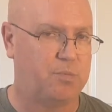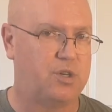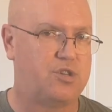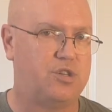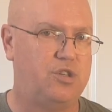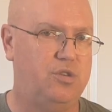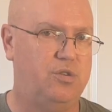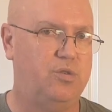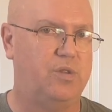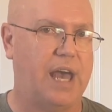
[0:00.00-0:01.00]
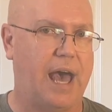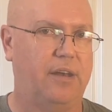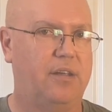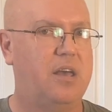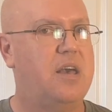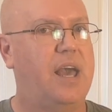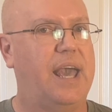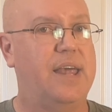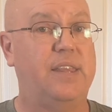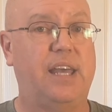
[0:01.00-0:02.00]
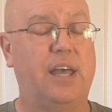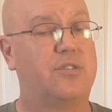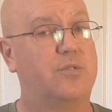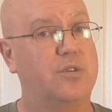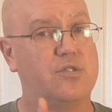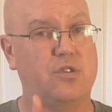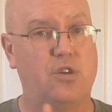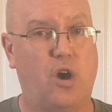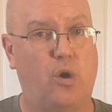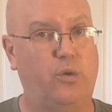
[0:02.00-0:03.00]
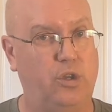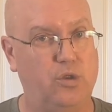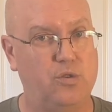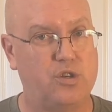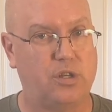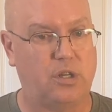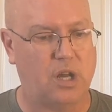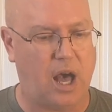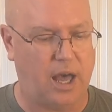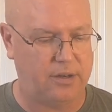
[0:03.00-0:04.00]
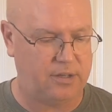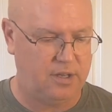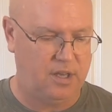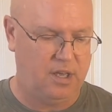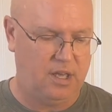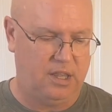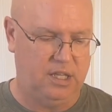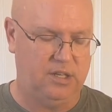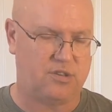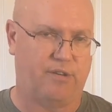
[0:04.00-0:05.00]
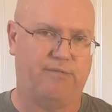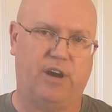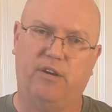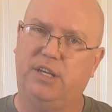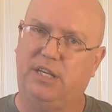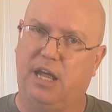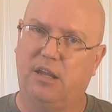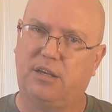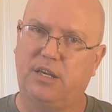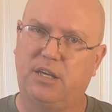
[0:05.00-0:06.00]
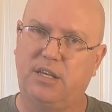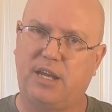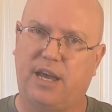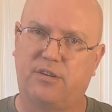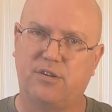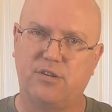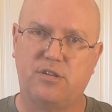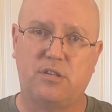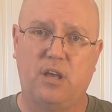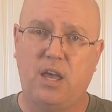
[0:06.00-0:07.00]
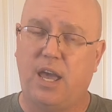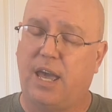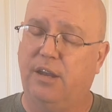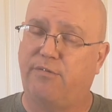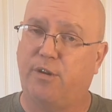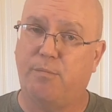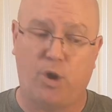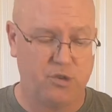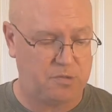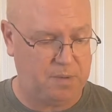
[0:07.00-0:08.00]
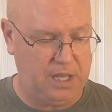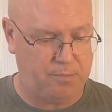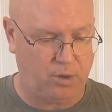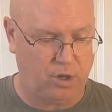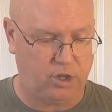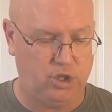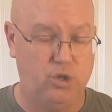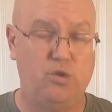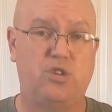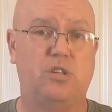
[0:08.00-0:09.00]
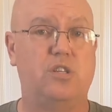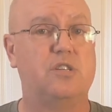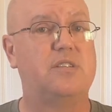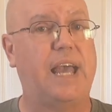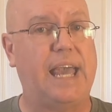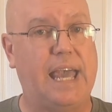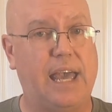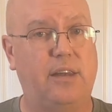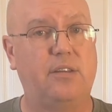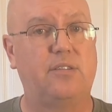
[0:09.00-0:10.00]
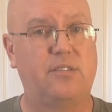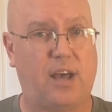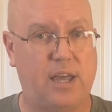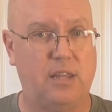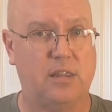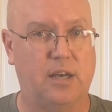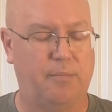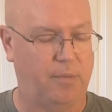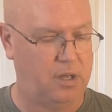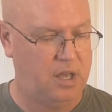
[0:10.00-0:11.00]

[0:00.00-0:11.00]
But should you do that? And the answer is no, you should not. These are very delicate connectors and for most people, you should just hand tighten them.